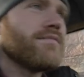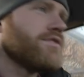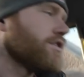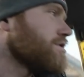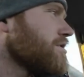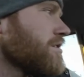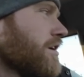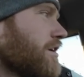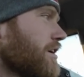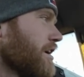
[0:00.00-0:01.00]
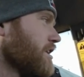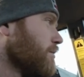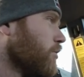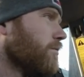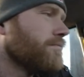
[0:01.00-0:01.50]
just
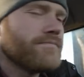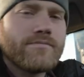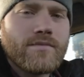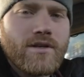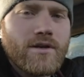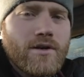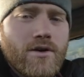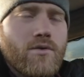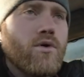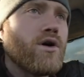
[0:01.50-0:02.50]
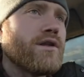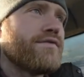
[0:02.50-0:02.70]
incredible what